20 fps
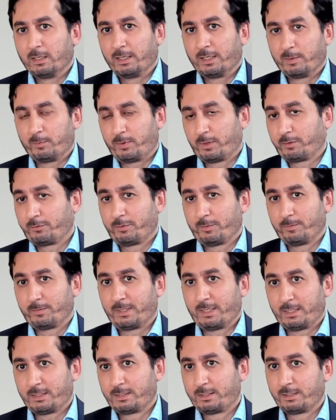Apart from
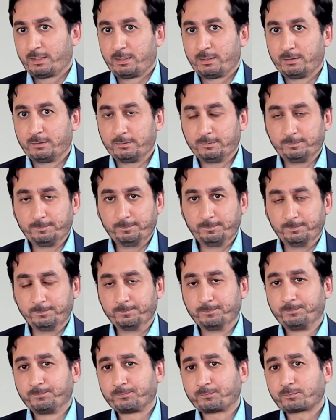that,
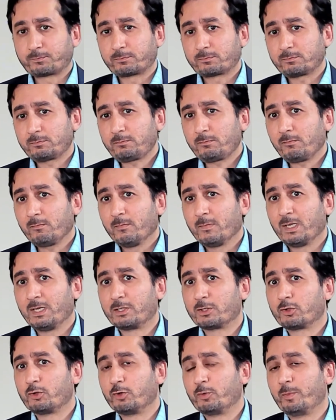
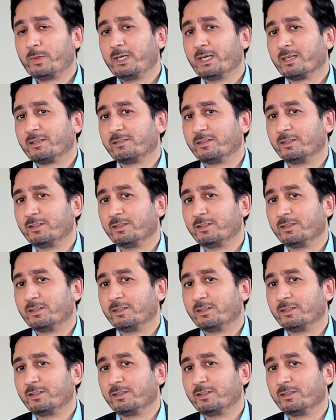it could be as